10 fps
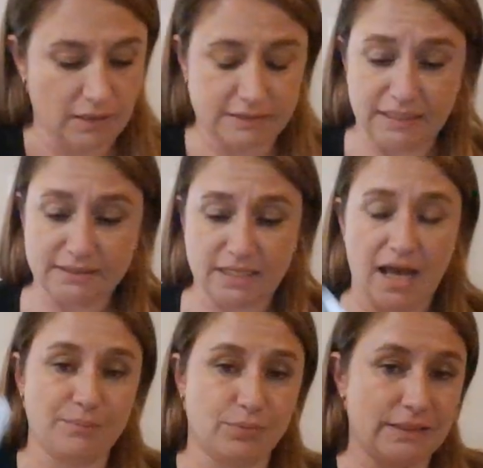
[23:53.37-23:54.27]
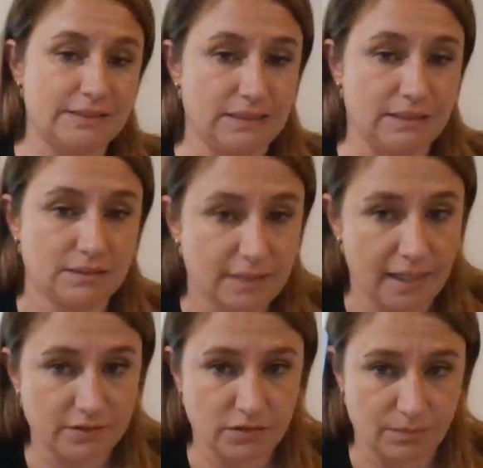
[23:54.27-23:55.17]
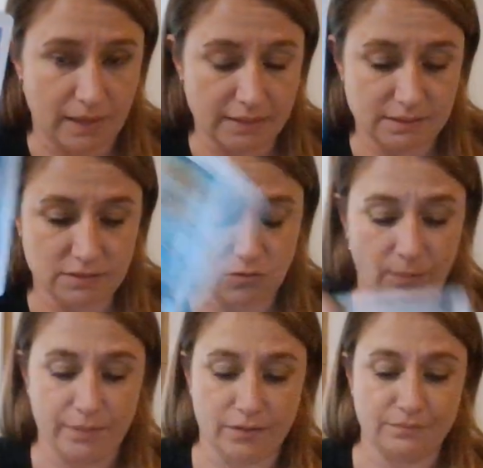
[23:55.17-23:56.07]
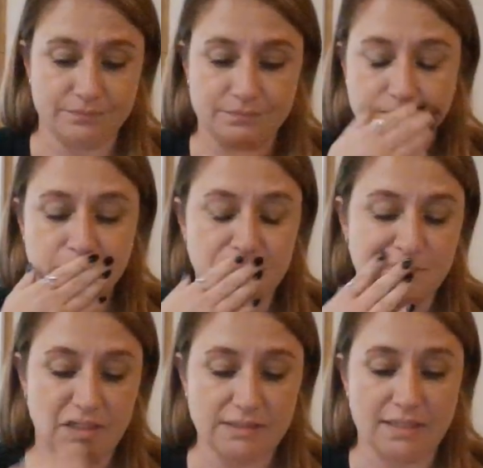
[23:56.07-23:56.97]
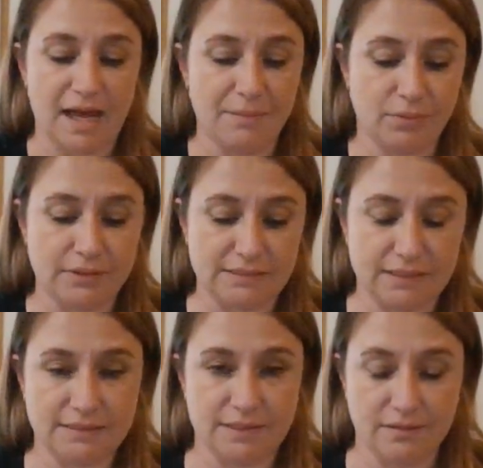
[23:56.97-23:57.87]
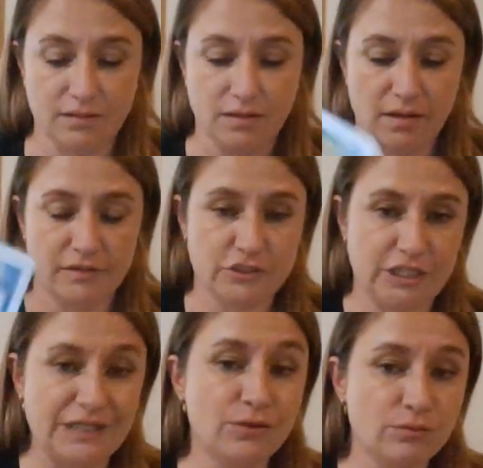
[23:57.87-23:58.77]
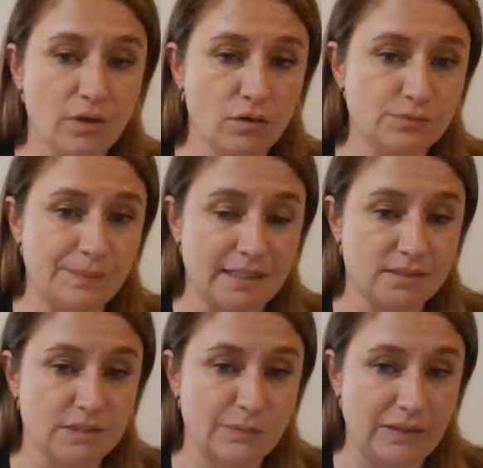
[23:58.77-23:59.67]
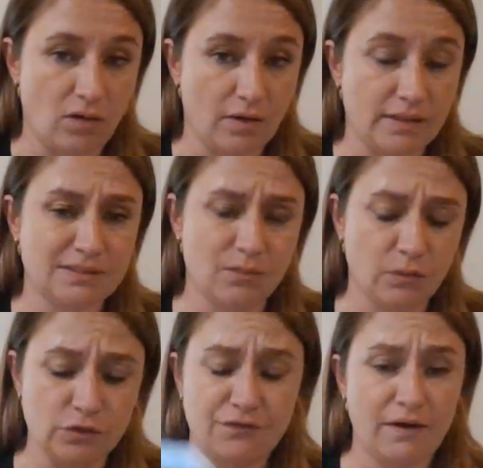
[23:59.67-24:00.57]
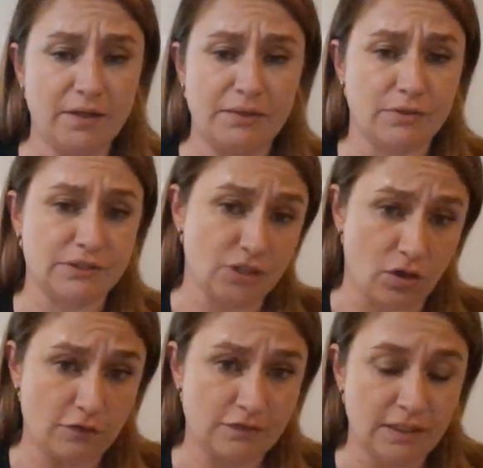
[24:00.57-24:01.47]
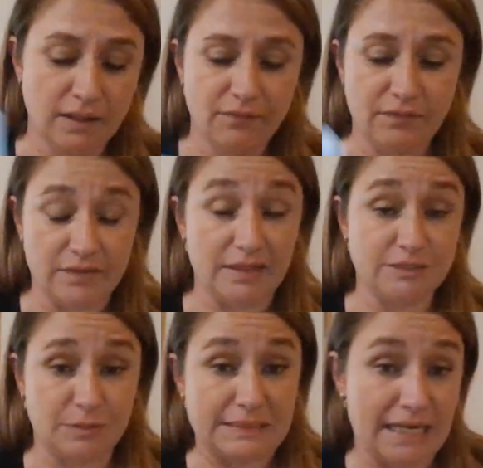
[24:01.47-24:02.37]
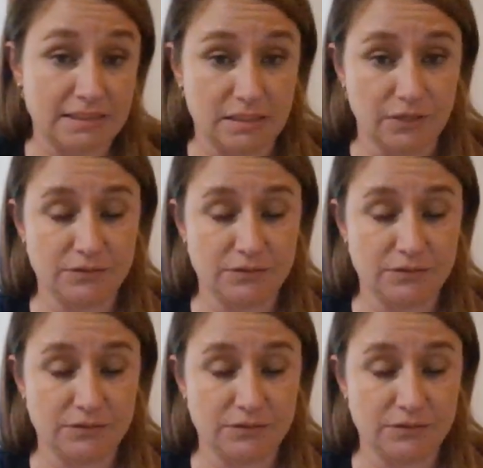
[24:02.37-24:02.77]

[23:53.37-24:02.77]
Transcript: It's a high priestess, Cancer, Pisces, Scorpio. It's a high priestess here. She who knows but doesn't speak on it is someone who's very reserved, that's protecting you.